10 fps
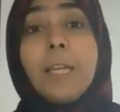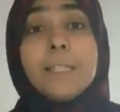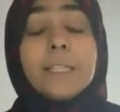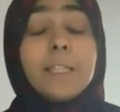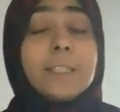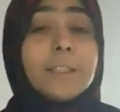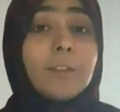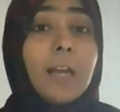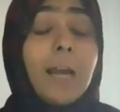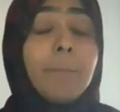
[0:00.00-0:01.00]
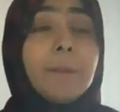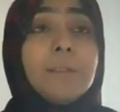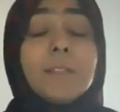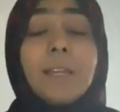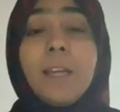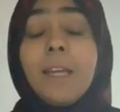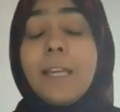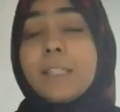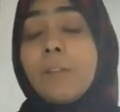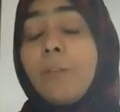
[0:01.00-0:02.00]
It still happens.
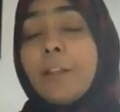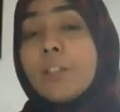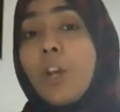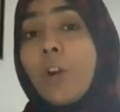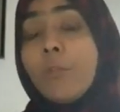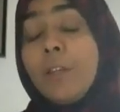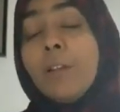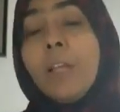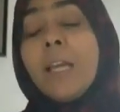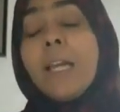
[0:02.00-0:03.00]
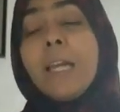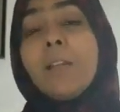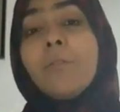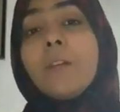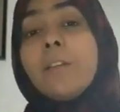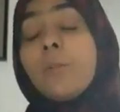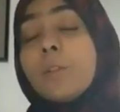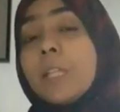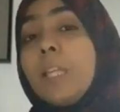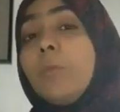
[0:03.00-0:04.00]
Its effects are real. And if there
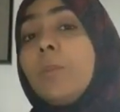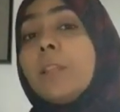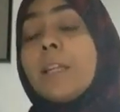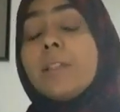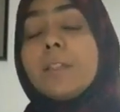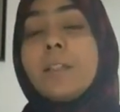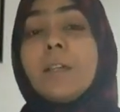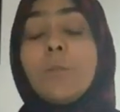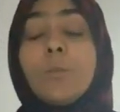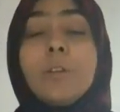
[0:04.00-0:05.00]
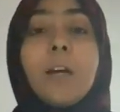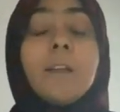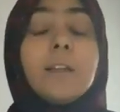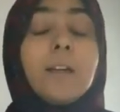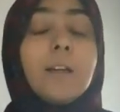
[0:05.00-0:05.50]
was anyone that would not,